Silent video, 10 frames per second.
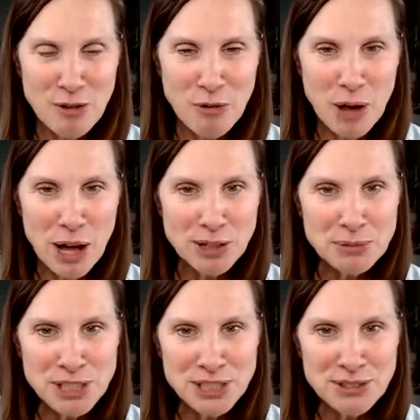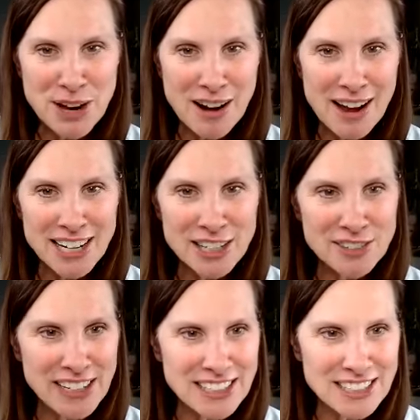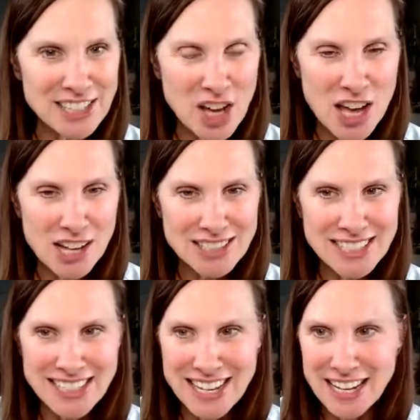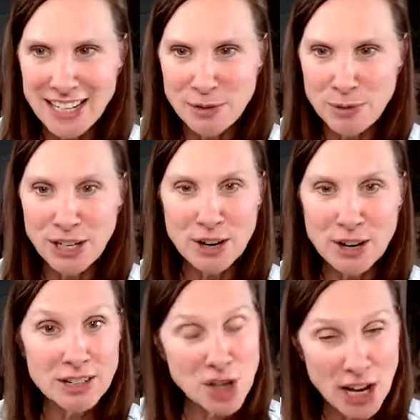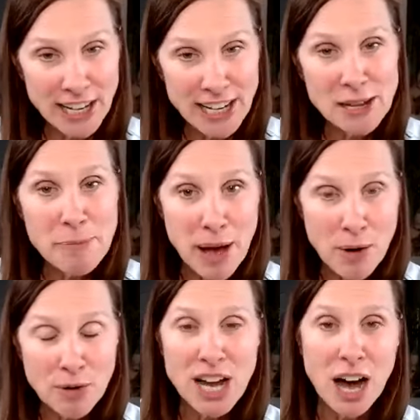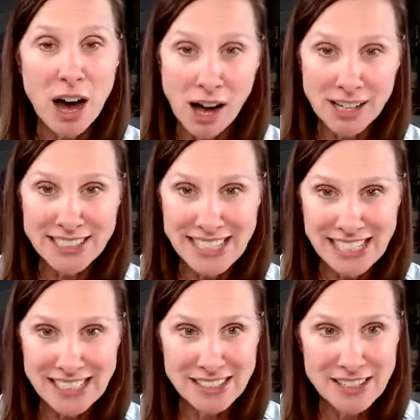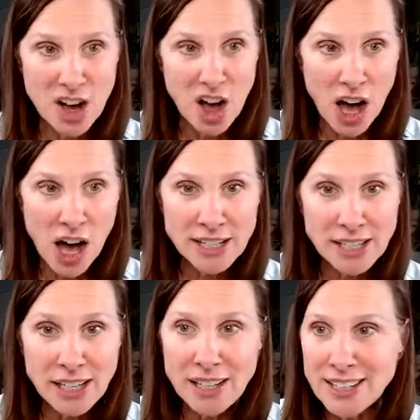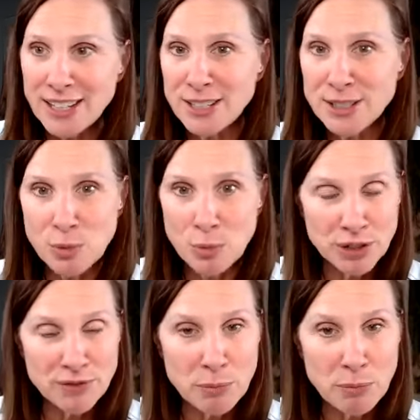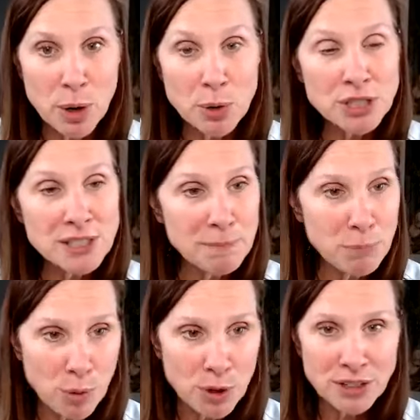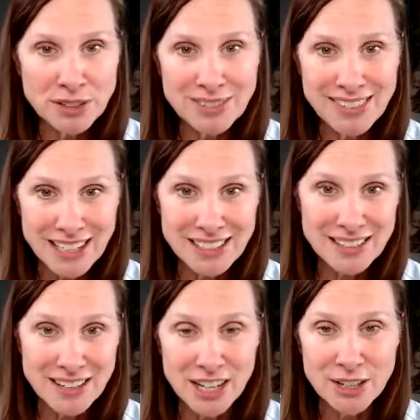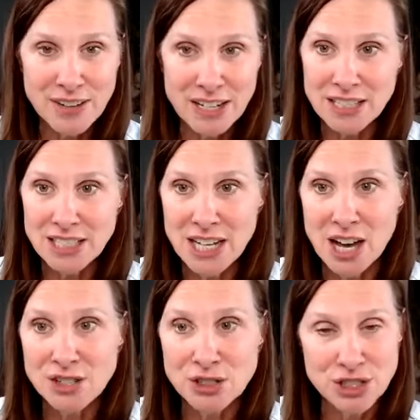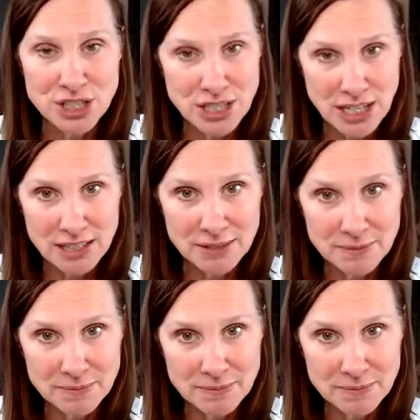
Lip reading: Welcome to our Ayurveda talk. Tonight, we are talking about Agni. Agni is one of the most important things in Ayurveda to understand